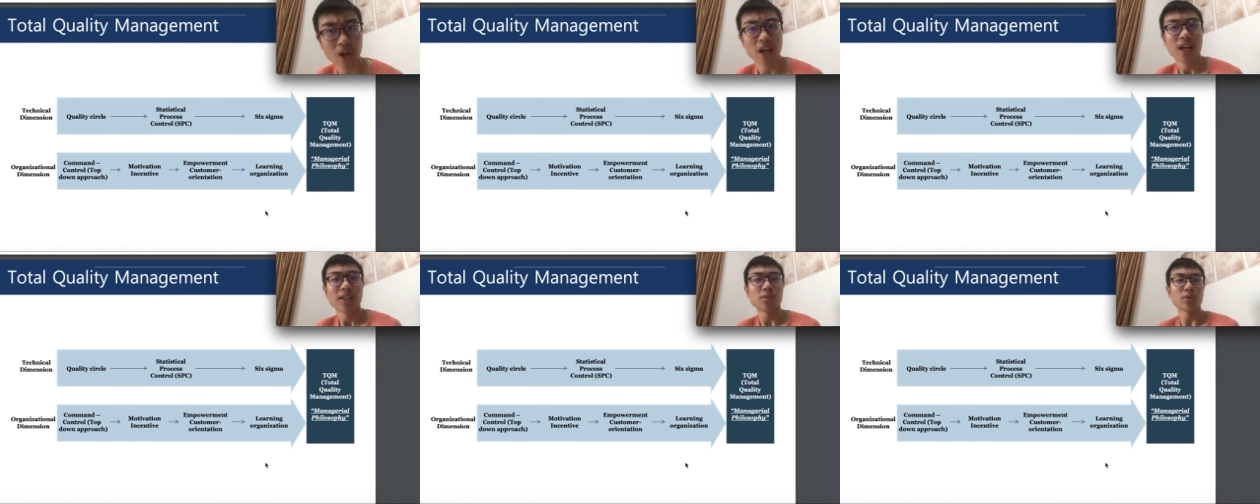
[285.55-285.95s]

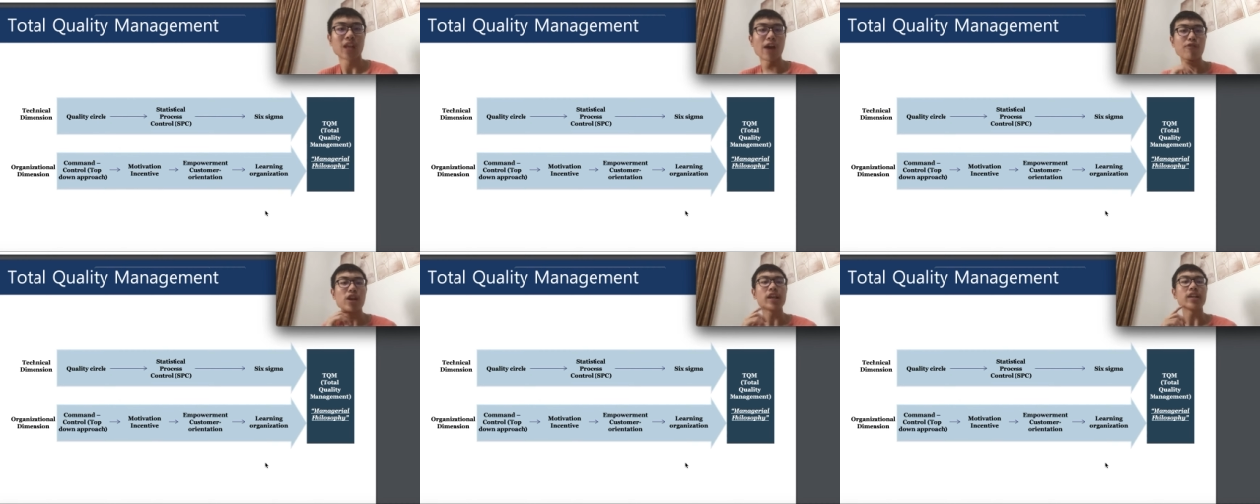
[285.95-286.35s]
So
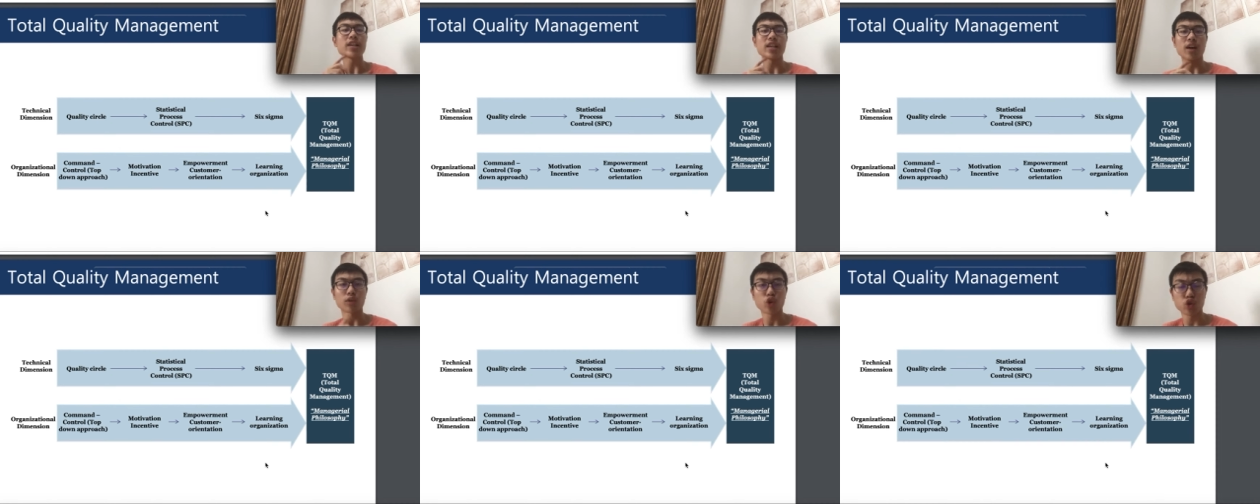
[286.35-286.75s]
definitely,
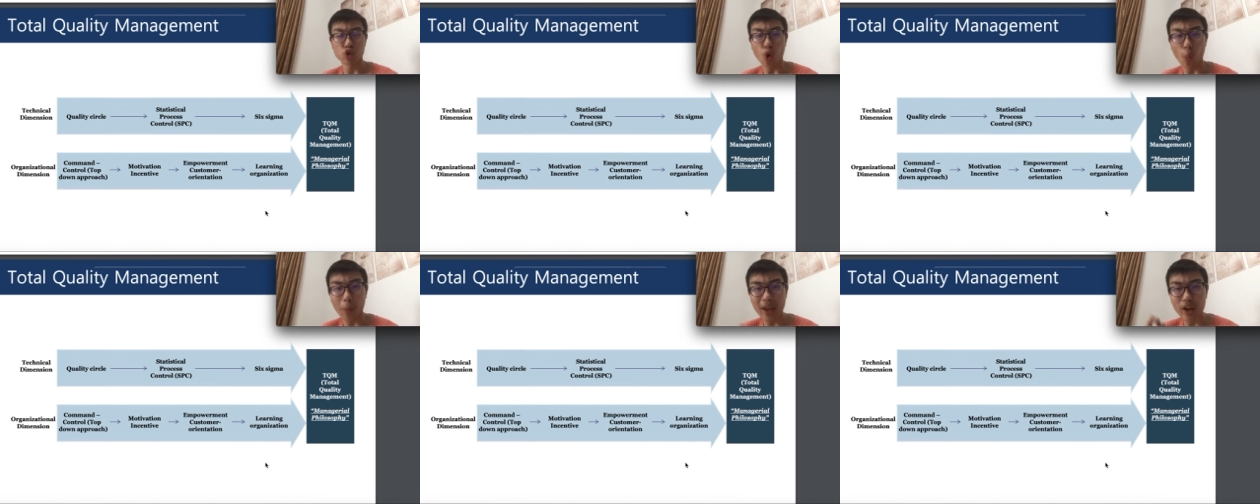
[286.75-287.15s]
yeah,
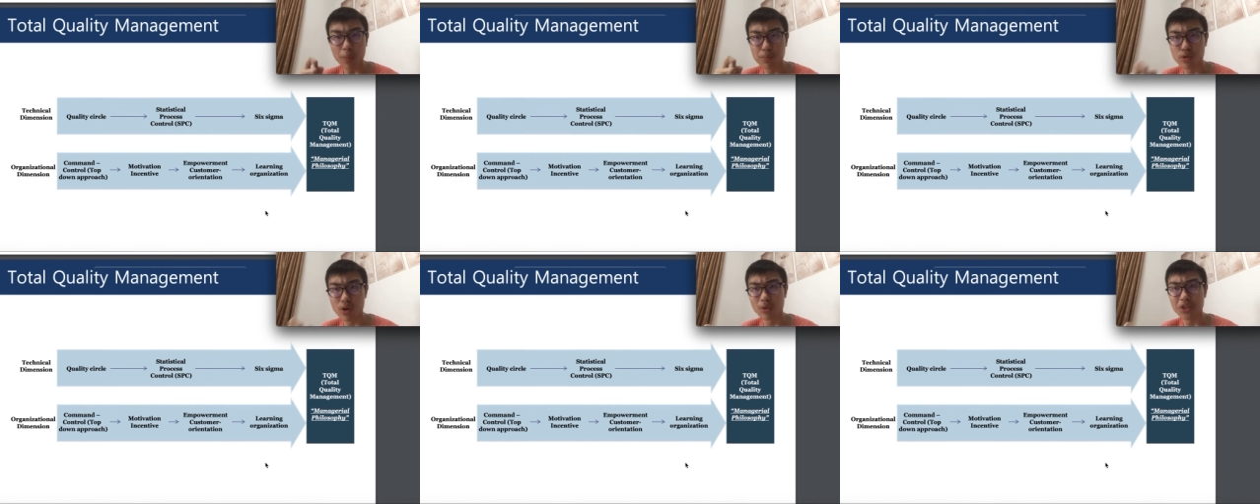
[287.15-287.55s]
command
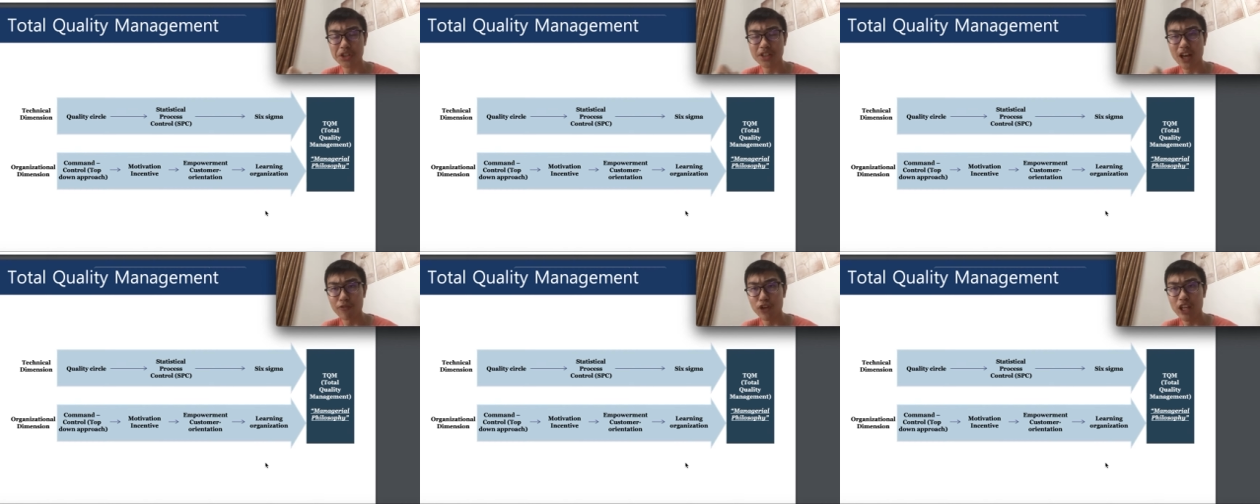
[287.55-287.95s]
approach is
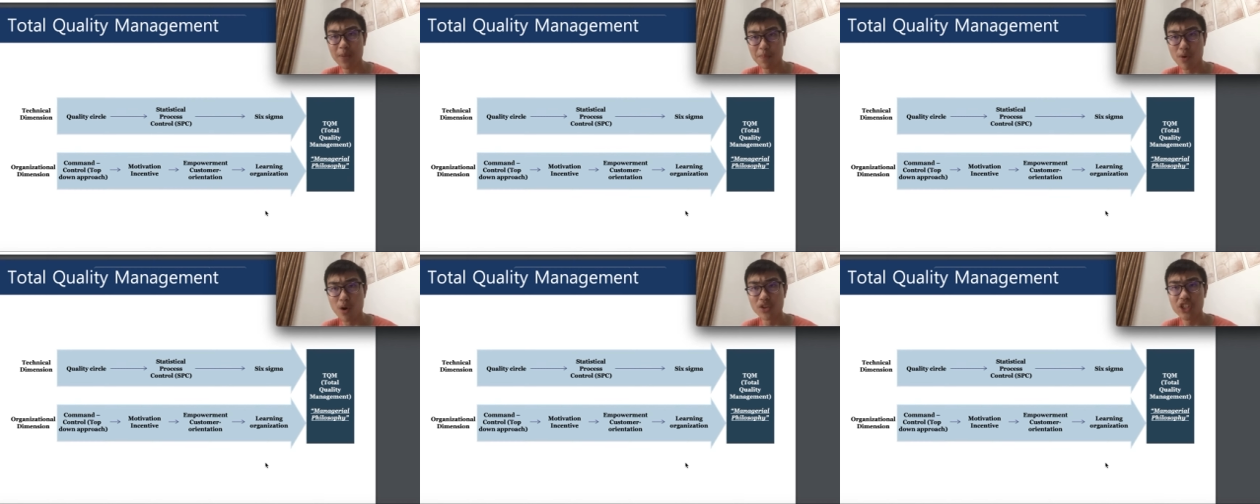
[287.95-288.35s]
definitely
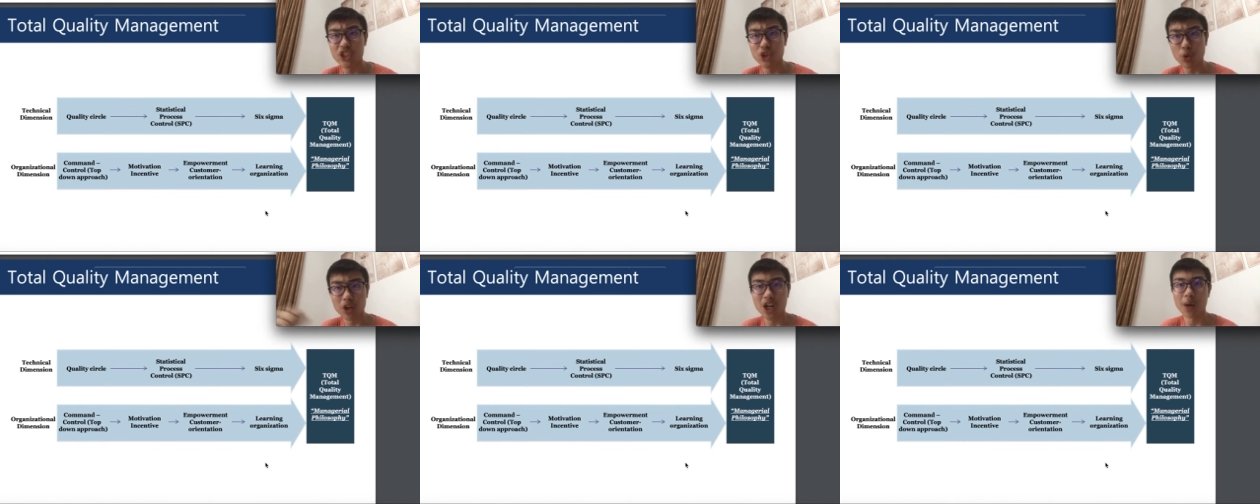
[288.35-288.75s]
important in
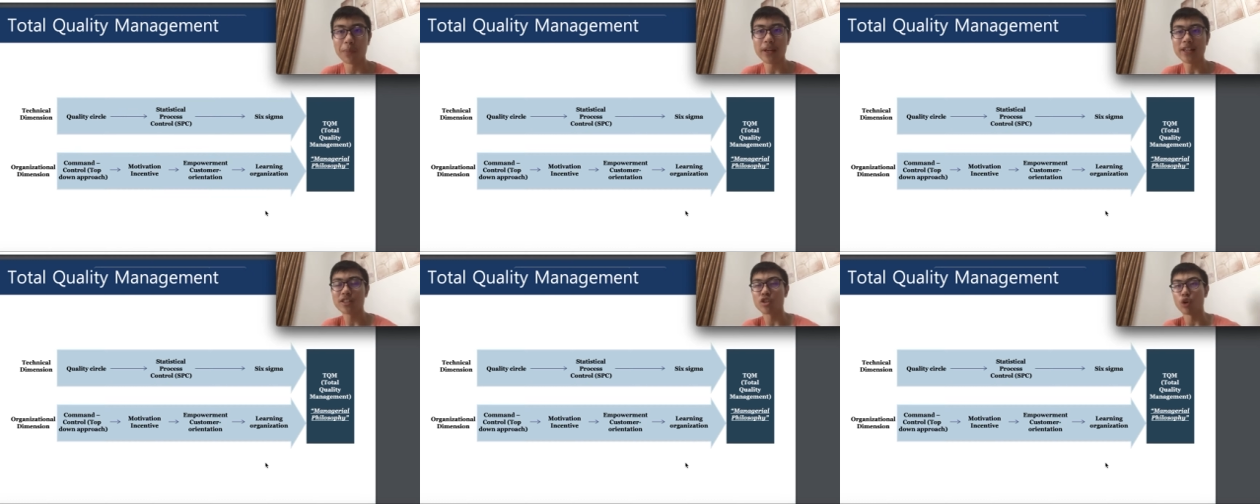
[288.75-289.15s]
your
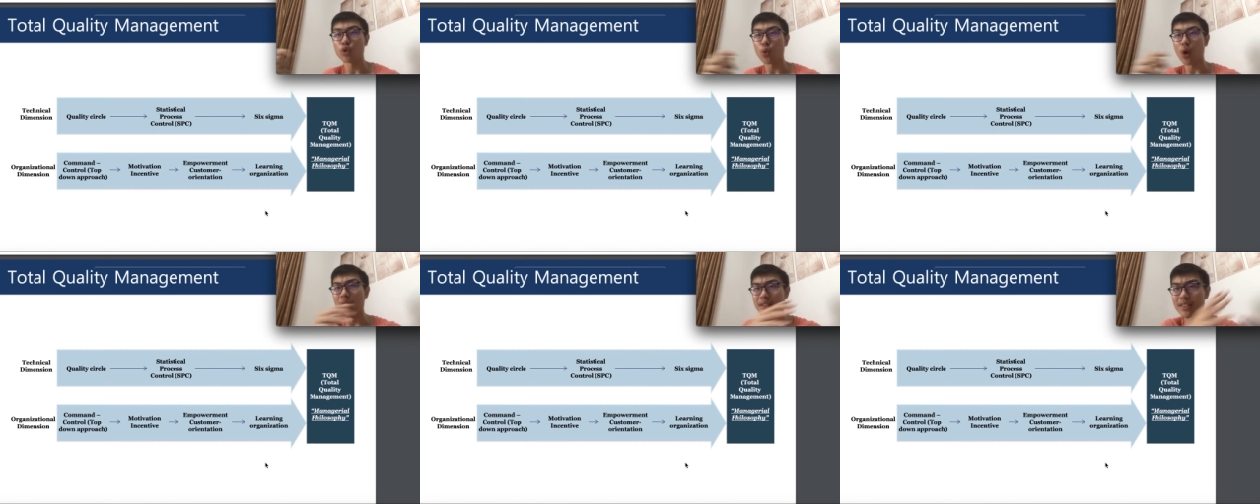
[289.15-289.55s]
company. So you
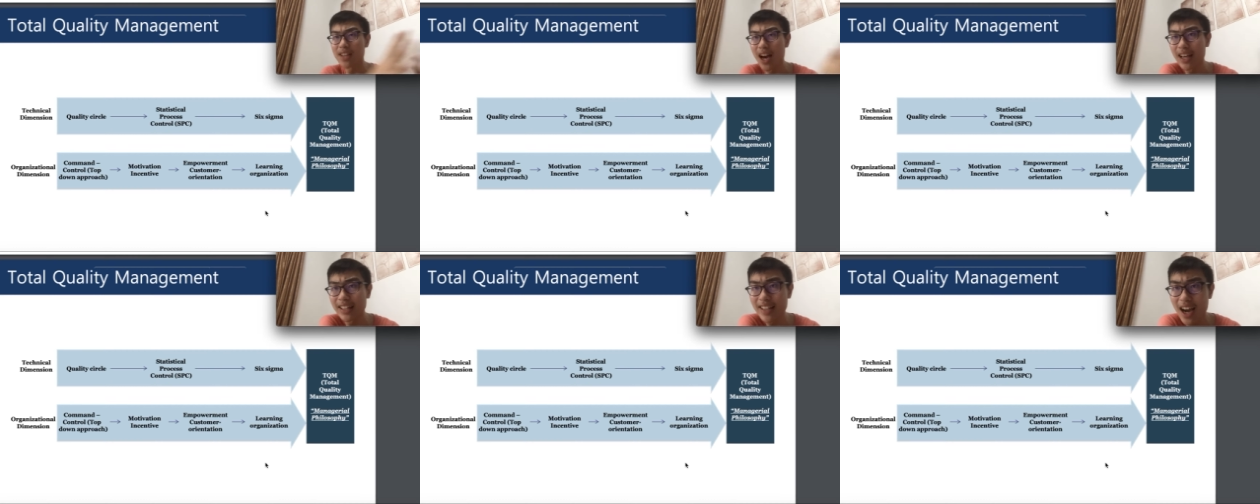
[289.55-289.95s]

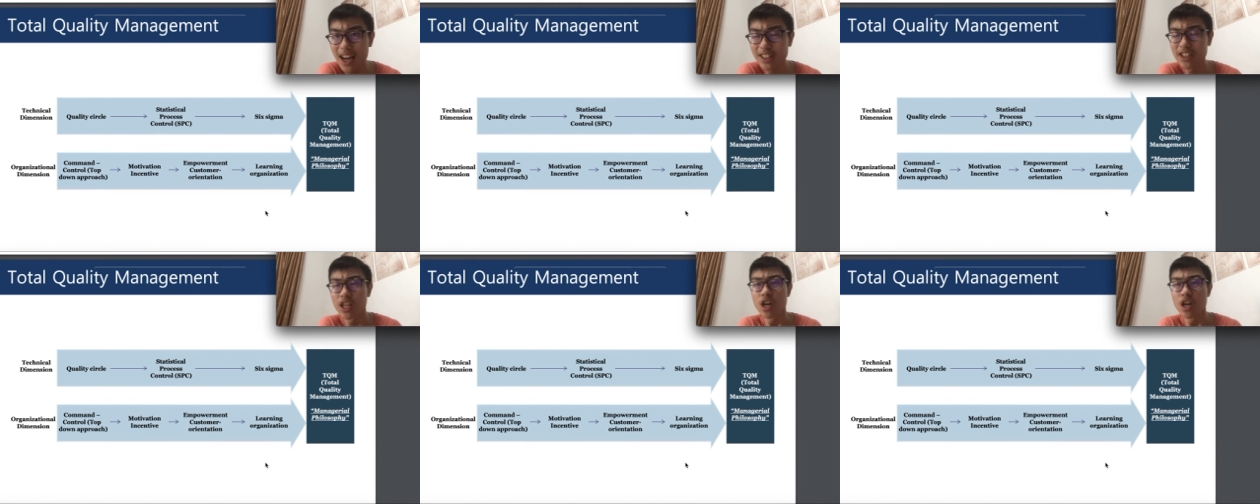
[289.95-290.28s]
assign tasks